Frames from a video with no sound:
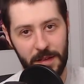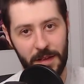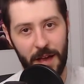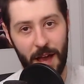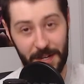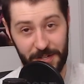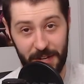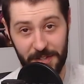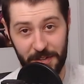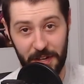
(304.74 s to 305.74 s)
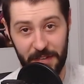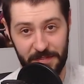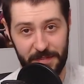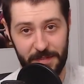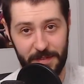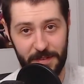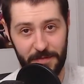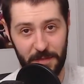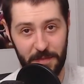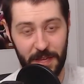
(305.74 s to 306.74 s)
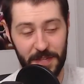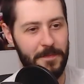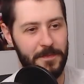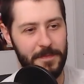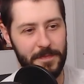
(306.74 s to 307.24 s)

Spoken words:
HotShots Golf for the PS1.